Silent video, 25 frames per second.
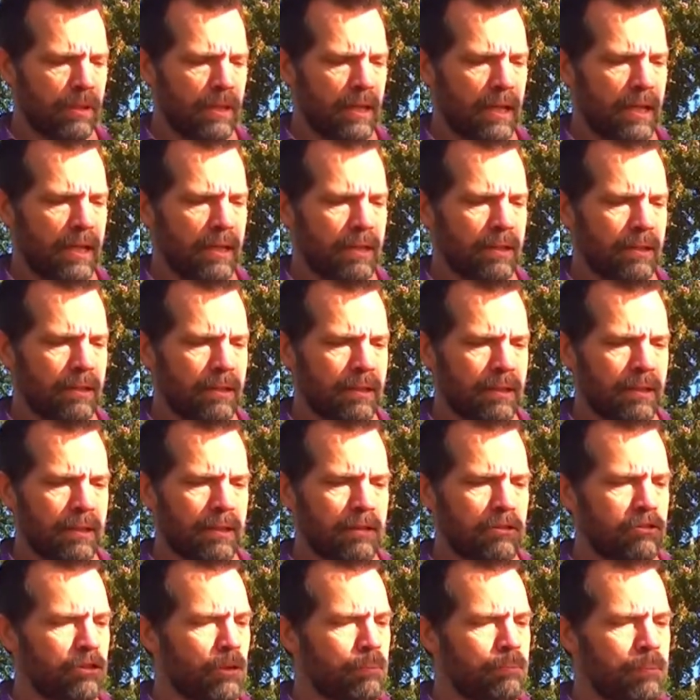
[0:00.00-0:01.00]
And
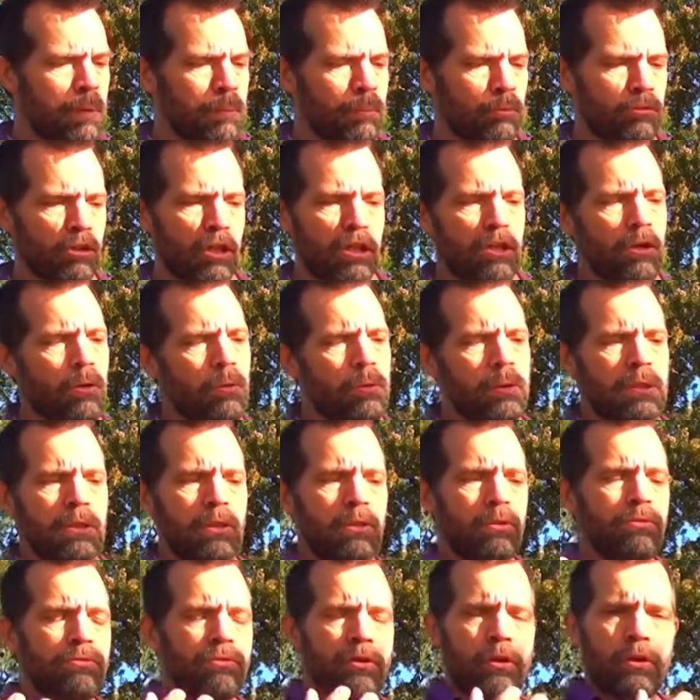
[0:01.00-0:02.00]
some people say, oh, well,
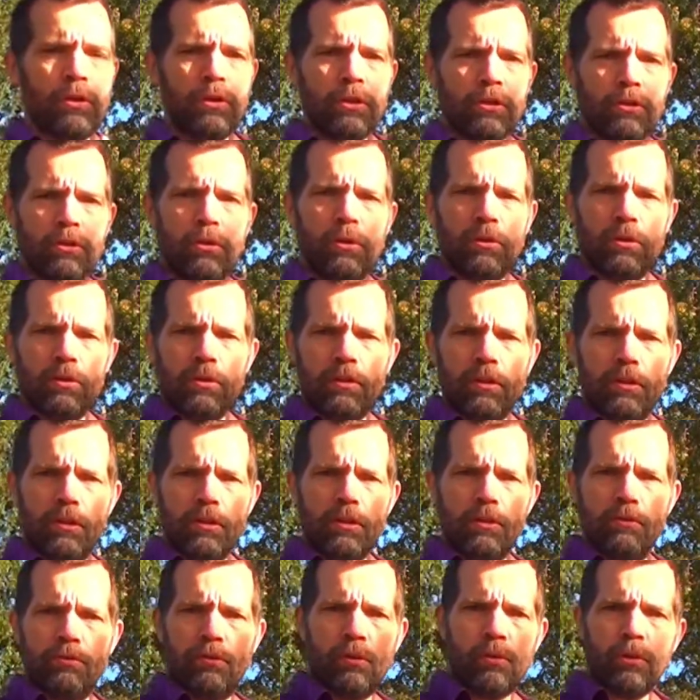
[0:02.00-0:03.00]
you've heard
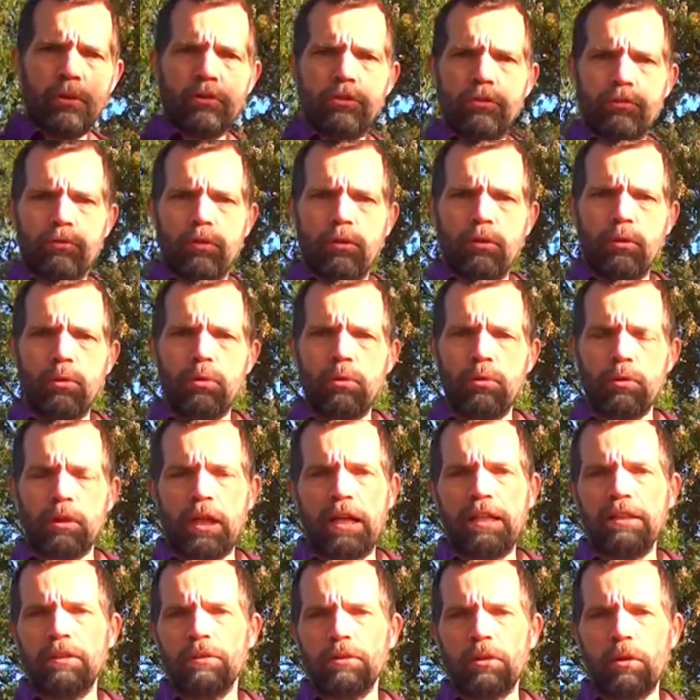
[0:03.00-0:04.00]
the voice of the Lord.
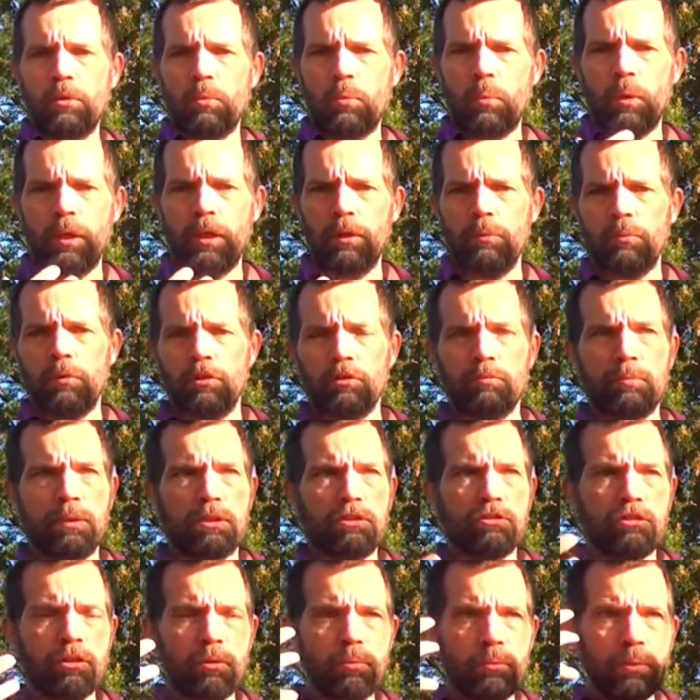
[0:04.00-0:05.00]
I don't know what it was,
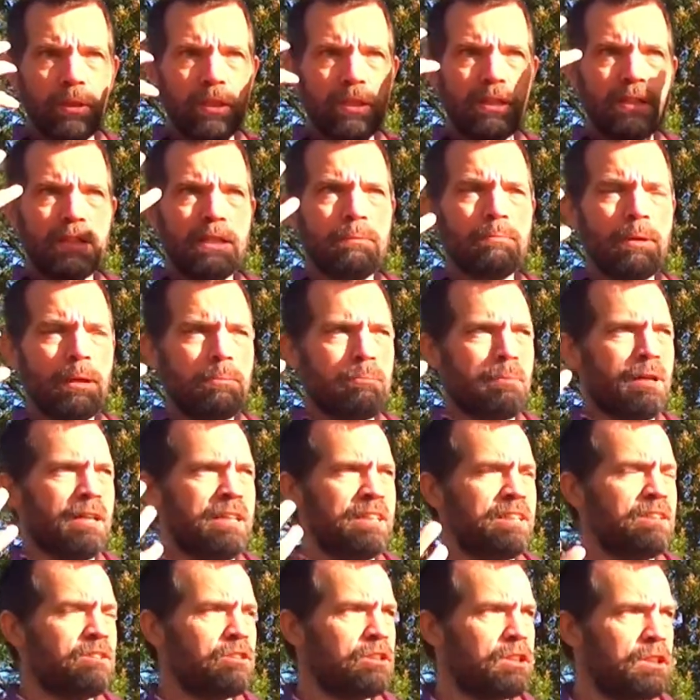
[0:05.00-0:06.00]
but somewhere in my
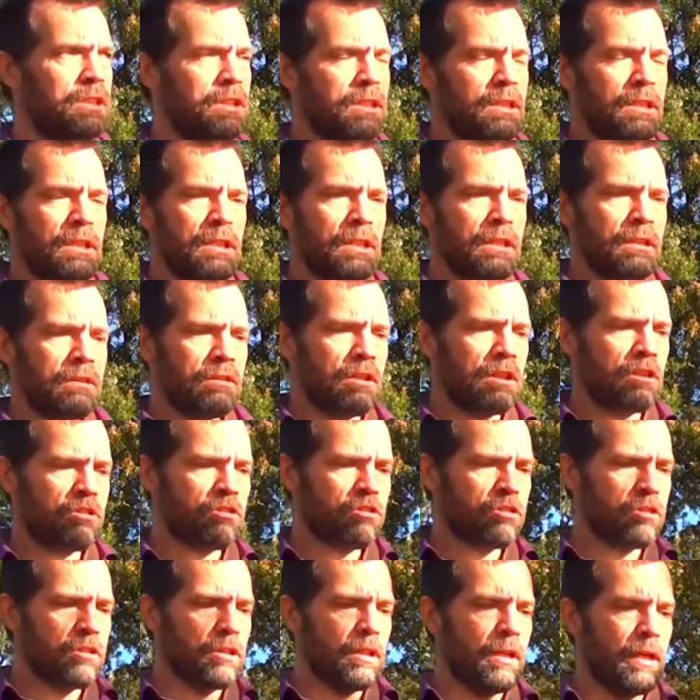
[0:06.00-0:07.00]
mind,
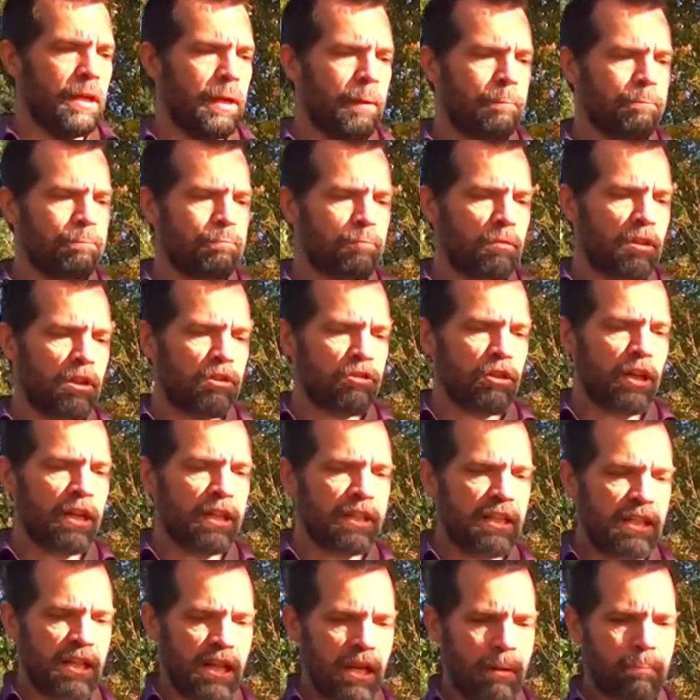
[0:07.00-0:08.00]
this
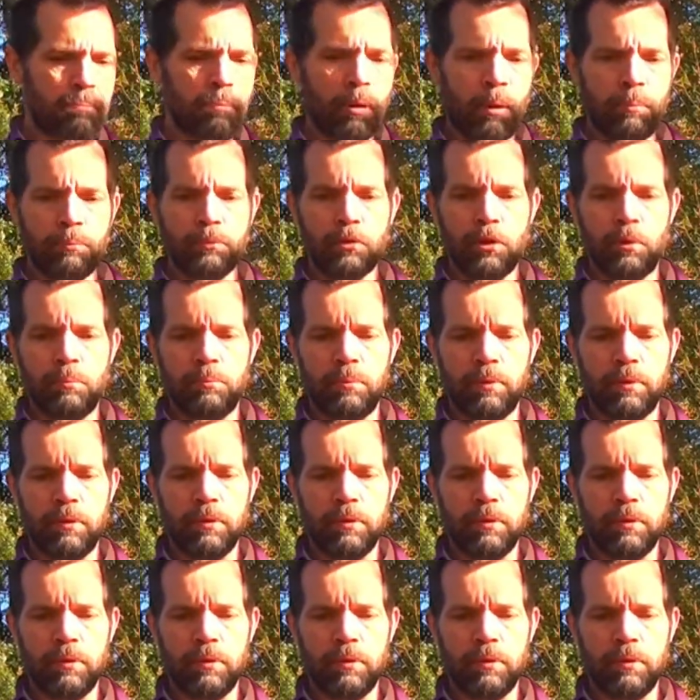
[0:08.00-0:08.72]
idea popped up.